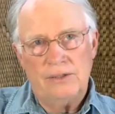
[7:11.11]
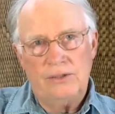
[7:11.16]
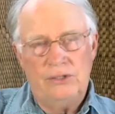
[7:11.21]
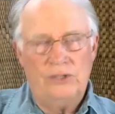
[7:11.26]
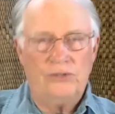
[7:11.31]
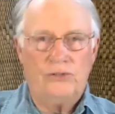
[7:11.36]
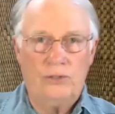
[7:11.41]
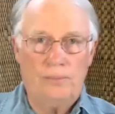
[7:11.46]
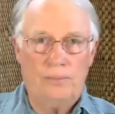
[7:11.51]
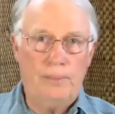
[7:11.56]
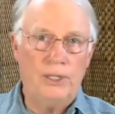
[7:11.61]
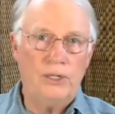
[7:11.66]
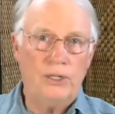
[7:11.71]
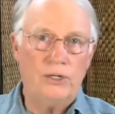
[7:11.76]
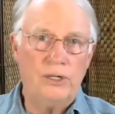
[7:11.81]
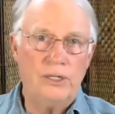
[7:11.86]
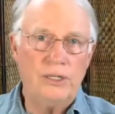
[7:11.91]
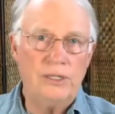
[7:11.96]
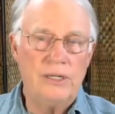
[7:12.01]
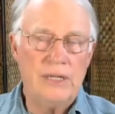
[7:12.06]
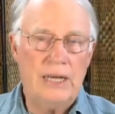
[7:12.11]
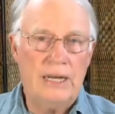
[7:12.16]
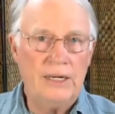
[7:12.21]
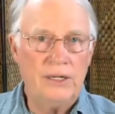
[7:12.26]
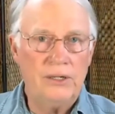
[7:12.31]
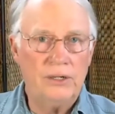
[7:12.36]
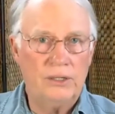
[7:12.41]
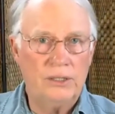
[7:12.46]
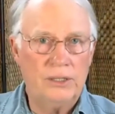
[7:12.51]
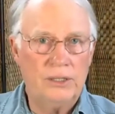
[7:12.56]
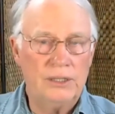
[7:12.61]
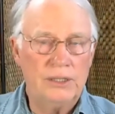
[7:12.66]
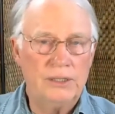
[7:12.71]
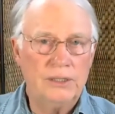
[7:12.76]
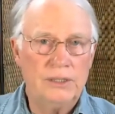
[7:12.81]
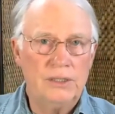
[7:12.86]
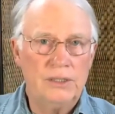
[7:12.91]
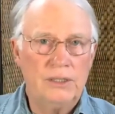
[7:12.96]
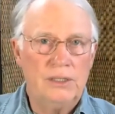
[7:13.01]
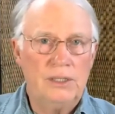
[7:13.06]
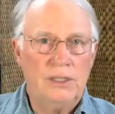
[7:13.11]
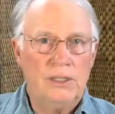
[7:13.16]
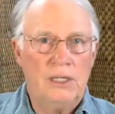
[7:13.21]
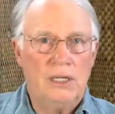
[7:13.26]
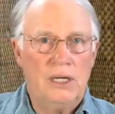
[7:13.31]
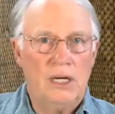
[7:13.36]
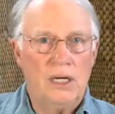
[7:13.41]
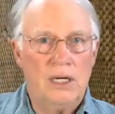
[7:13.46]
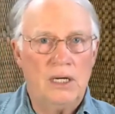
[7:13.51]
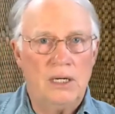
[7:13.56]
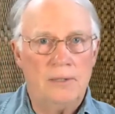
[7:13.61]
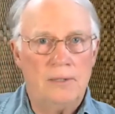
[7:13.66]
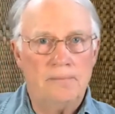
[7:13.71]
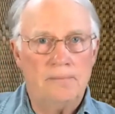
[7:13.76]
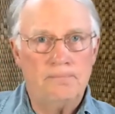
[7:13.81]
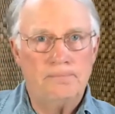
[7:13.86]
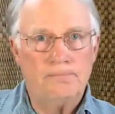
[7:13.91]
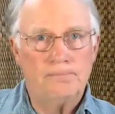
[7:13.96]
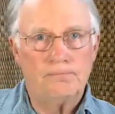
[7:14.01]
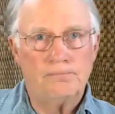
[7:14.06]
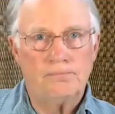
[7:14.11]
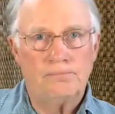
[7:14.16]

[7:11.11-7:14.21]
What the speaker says: disappeared entirely. Um,